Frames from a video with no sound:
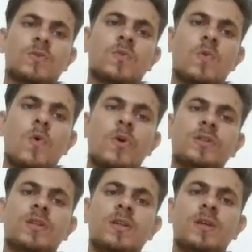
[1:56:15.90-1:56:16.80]
So
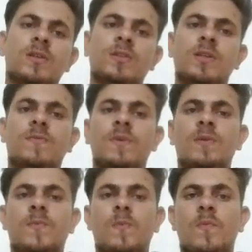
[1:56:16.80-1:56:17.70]
originally conceived
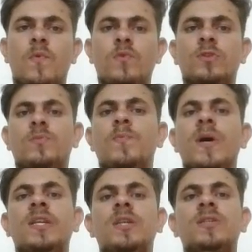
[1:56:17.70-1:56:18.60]
and proposed
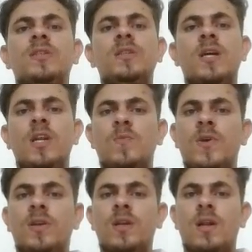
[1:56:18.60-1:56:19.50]
by Disney
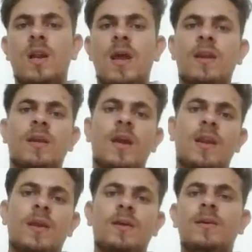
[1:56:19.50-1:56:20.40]
animator Glenn
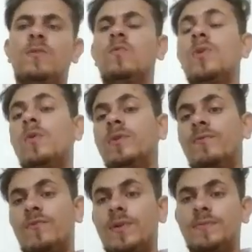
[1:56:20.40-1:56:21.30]
Caney in
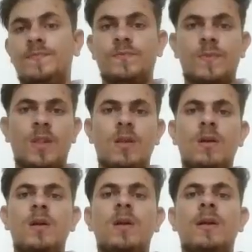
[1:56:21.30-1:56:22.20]
2001.
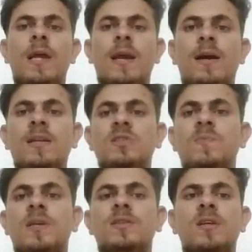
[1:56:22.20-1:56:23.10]
Tangled
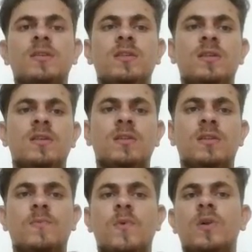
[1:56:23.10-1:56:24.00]
spent 6 years
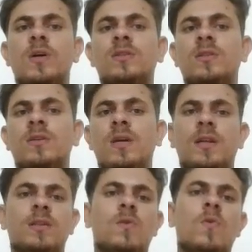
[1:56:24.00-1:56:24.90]
in the production
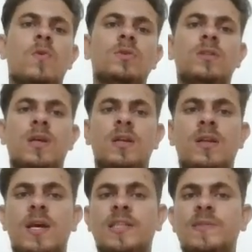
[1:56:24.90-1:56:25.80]
at the cost
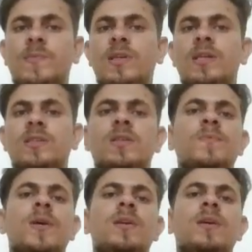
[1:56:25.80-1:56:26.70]
that has been
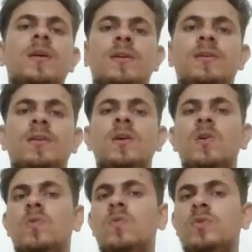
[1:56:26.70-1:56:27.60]
estimated at
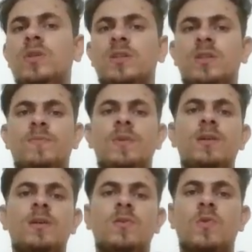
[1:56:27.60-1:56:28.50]
$260
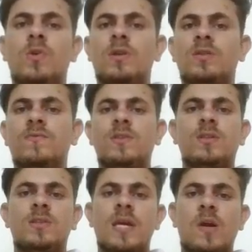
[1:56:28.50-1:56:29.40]
million,
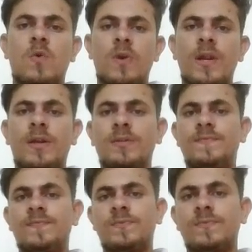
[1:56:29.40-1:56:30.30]
which is accurate,